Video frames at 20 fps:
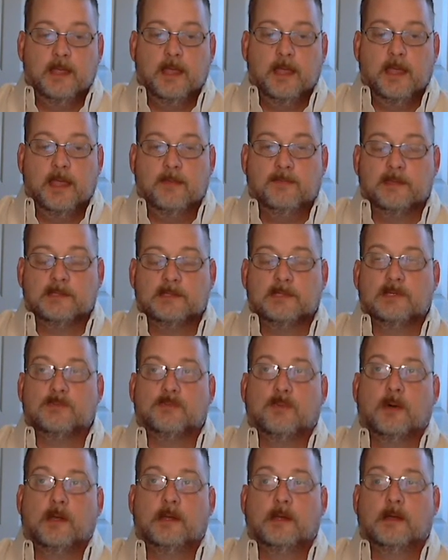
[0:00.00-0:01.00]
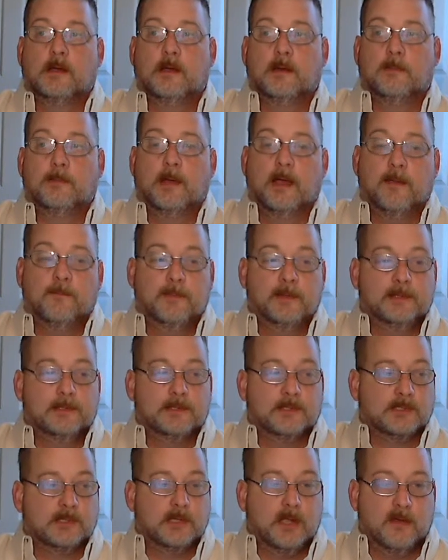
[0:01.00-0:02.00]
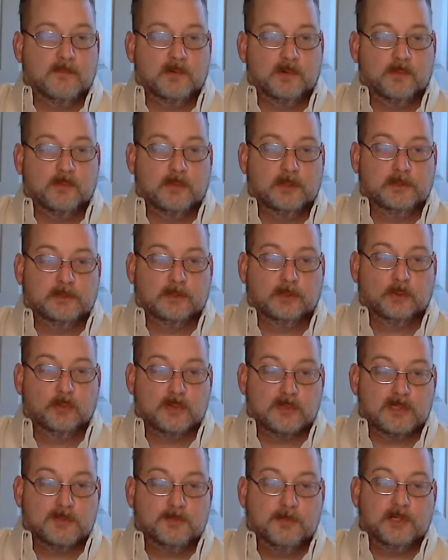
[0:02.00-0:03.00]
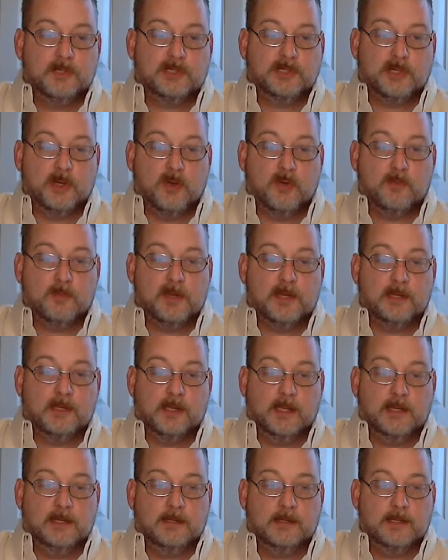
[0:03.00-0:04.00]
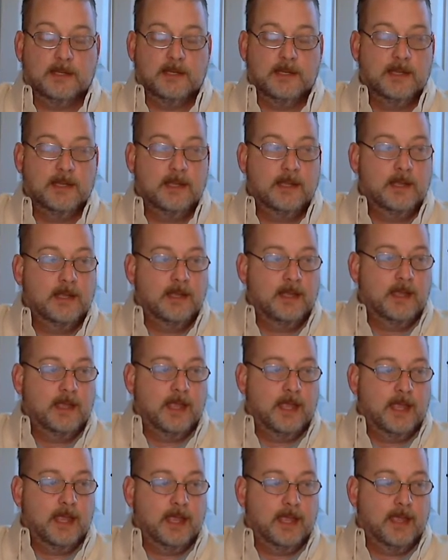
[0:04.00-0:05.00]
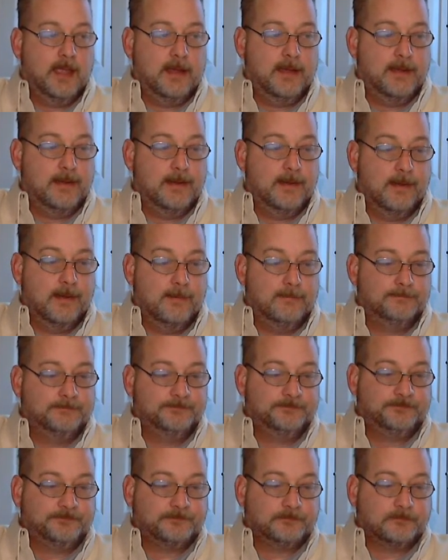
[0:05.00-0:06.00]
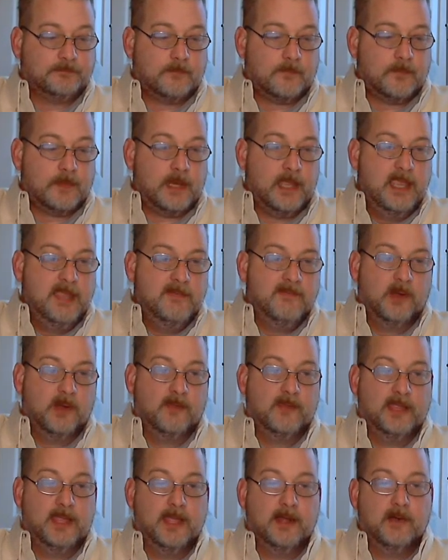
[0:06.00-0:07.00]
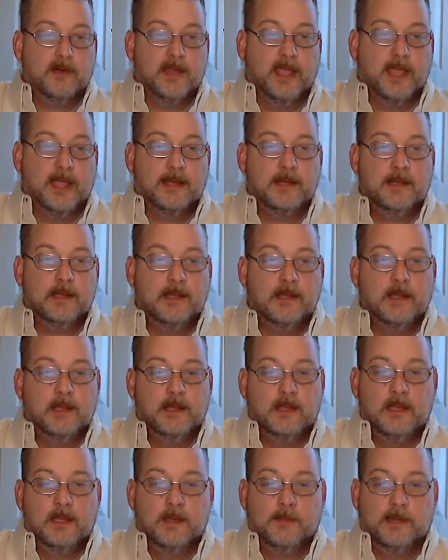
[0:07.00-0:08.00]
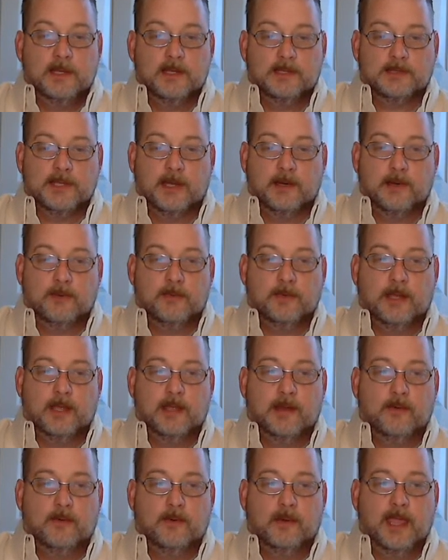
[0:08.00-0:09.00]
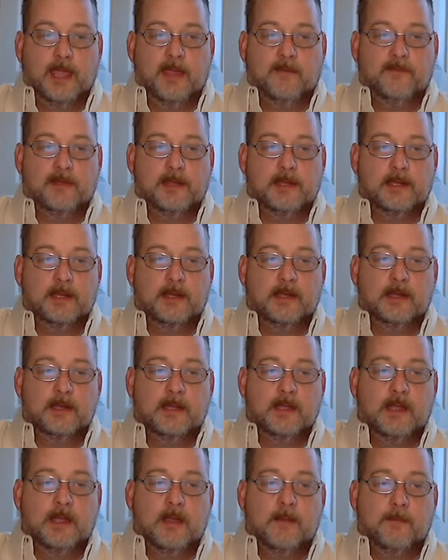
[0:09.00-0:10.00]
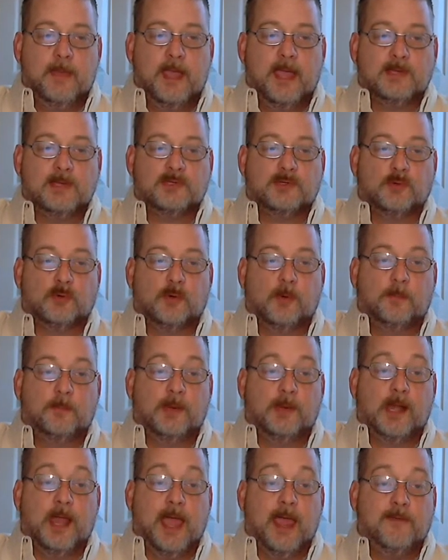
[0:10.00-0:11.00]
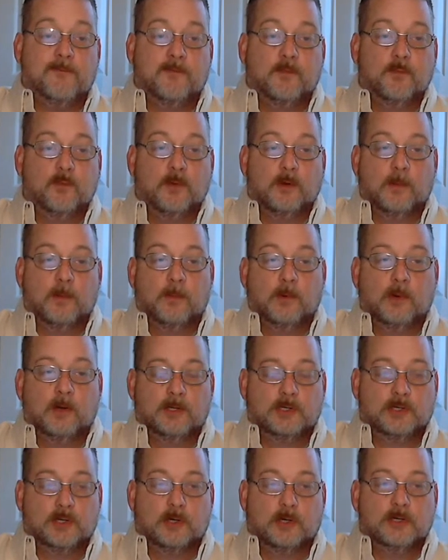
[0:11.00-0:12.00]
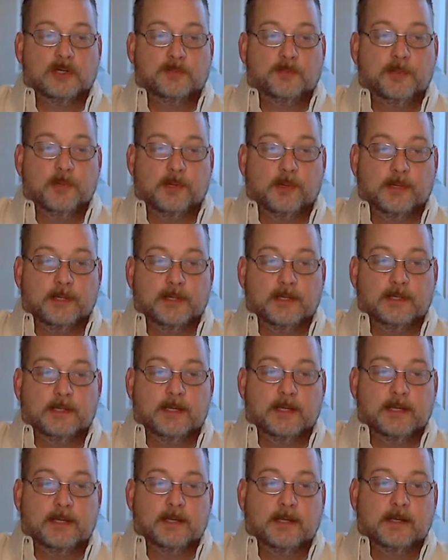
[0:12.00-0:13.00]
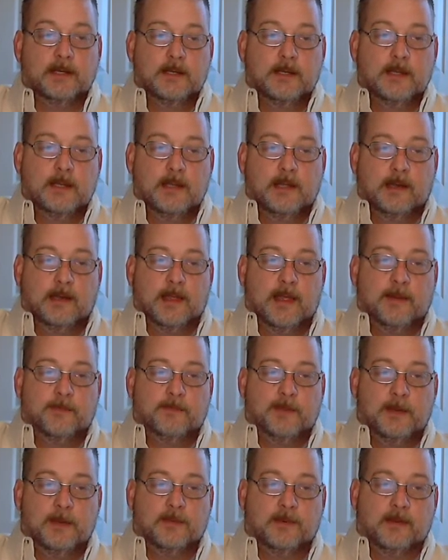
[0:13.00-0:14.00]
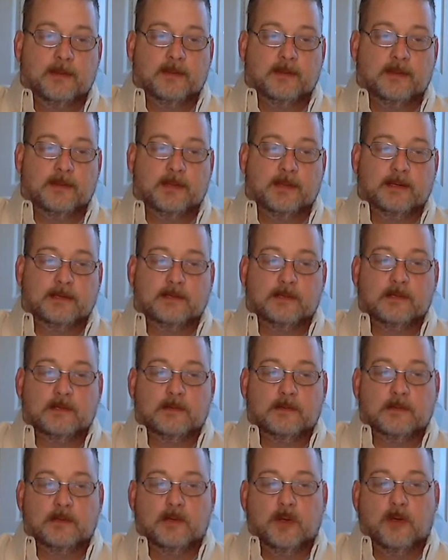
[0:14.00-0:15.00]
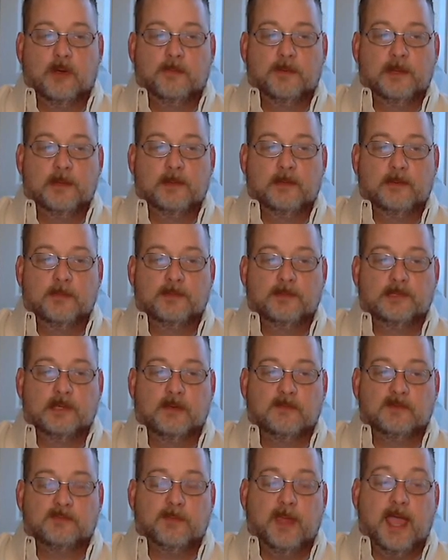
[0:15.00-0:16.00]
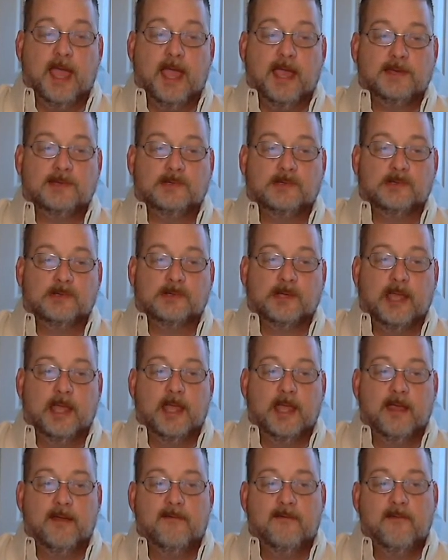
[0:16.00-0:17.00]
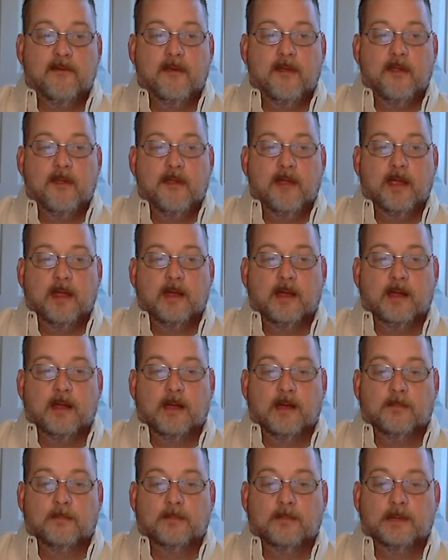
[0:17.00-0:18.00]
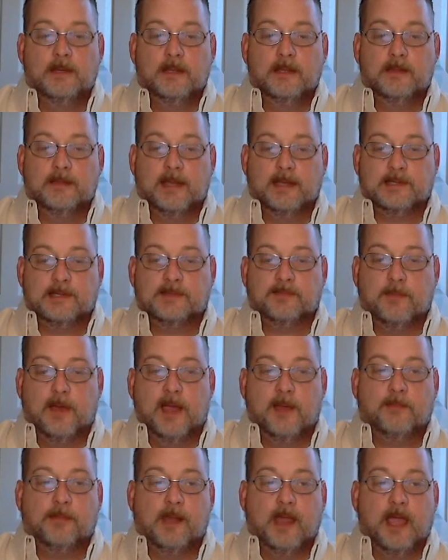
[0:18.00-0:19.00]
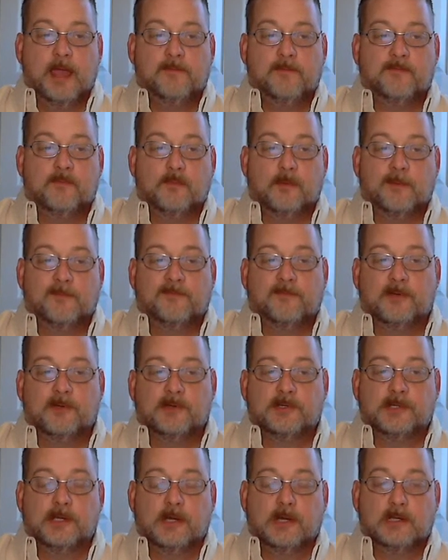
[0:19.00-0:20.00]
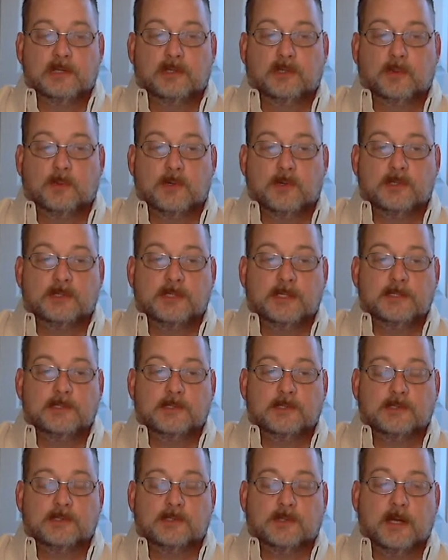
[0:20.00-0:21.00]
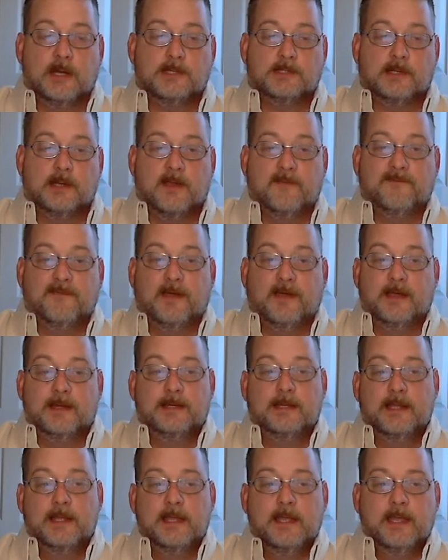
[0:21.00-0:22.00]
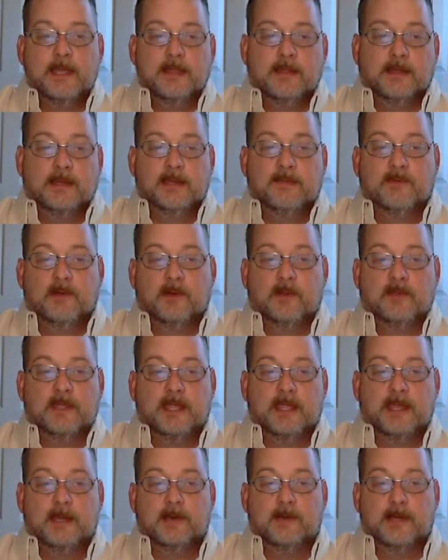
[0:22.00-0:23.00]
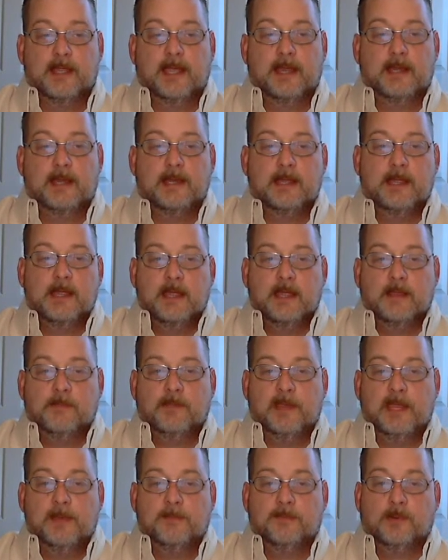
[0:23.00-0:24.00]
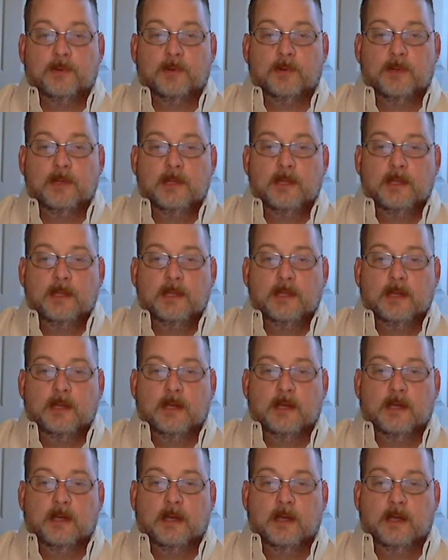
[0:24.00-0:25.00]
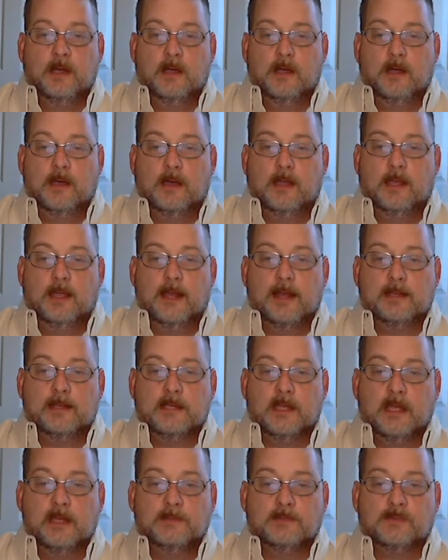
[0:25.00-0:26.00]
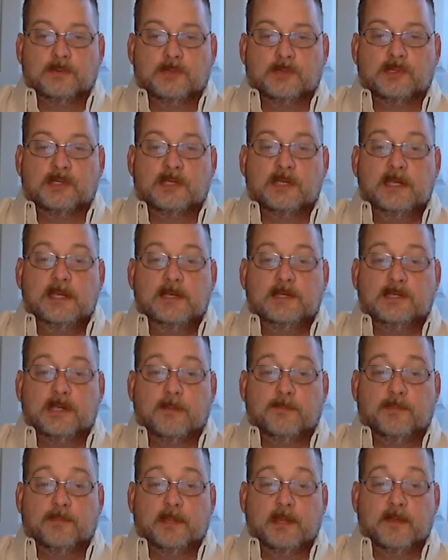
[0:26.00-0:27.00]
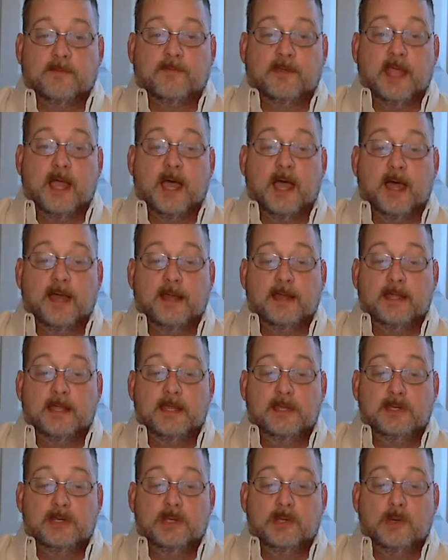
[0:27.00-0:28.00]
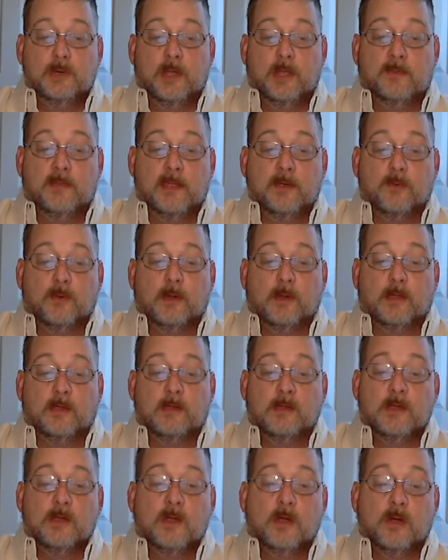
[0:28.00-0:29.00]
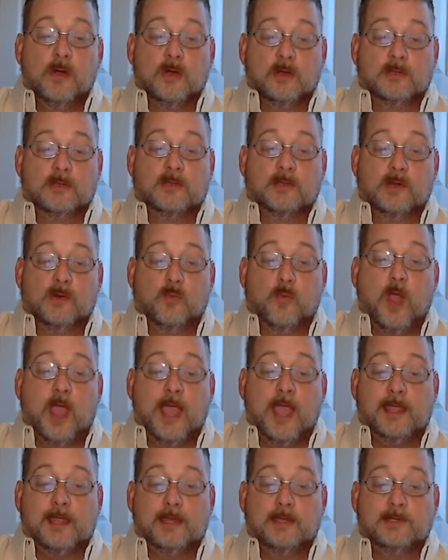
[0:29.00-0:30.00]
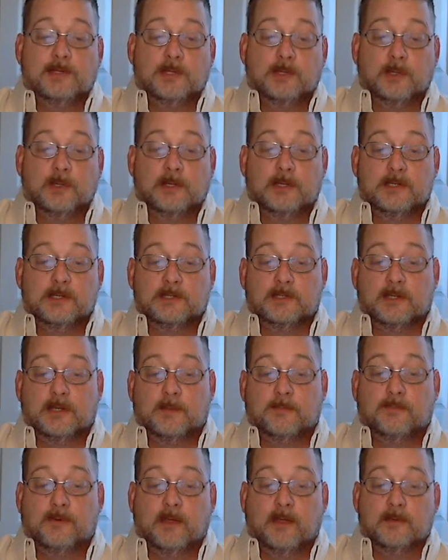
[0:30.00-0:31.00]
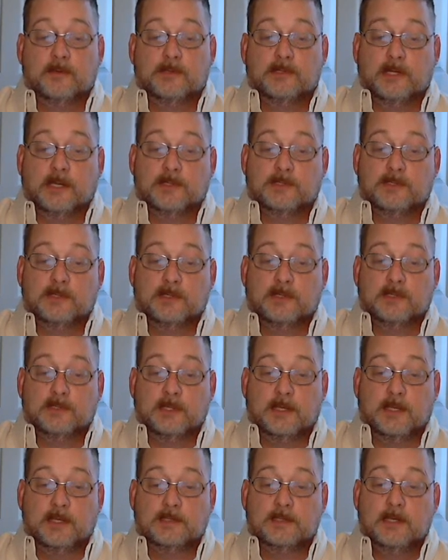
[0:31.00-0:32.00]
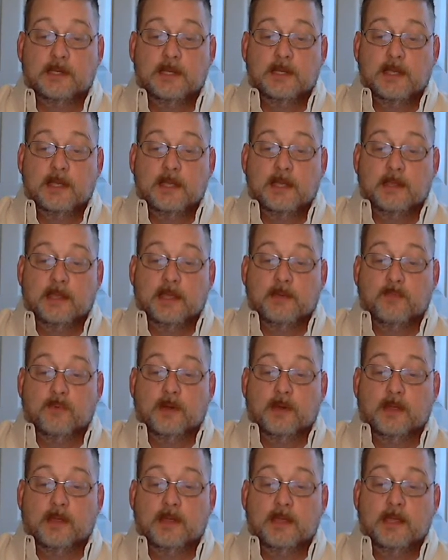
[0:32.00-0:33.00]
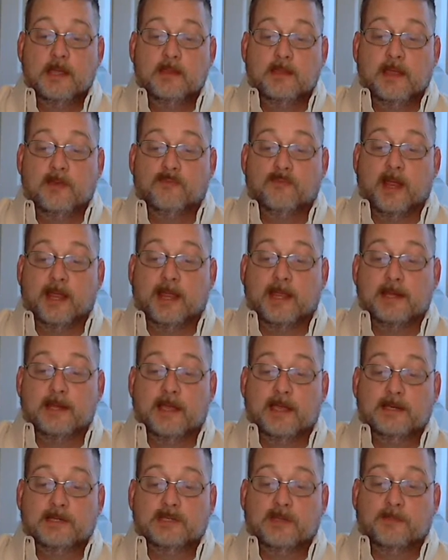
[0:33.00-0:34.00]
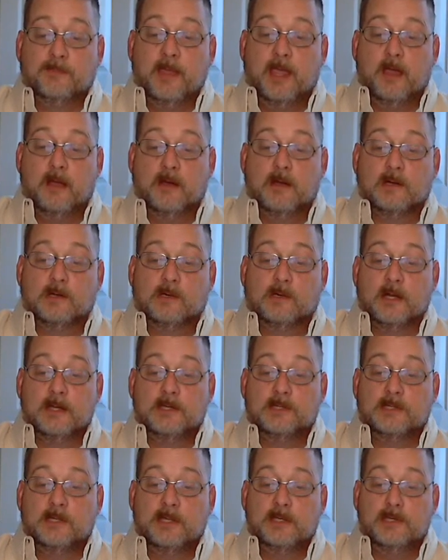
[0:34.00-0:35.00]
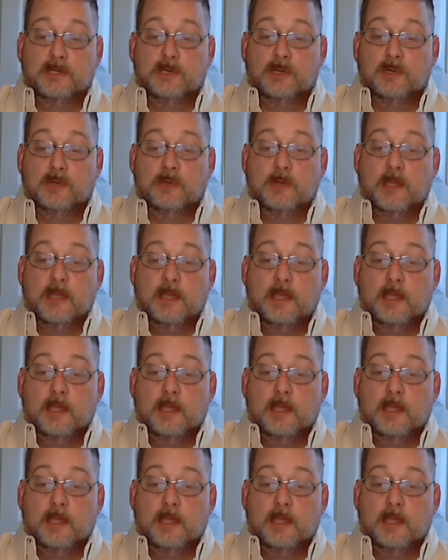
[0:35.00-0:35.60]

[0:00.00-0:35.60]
And this is what I've been discovering, what the Lord's been showing me lately. And even on the internet, because I don't have a pastoral platform or a church building like a lot of people that call themselves pastors have, that's my platform for sharing the Lord Jesus Christ. And I find that even on the internet, people a lot of times will see something of God in you and they want to hook their wagon to it, as Brother Justin says. They recognize the power of Christ in you.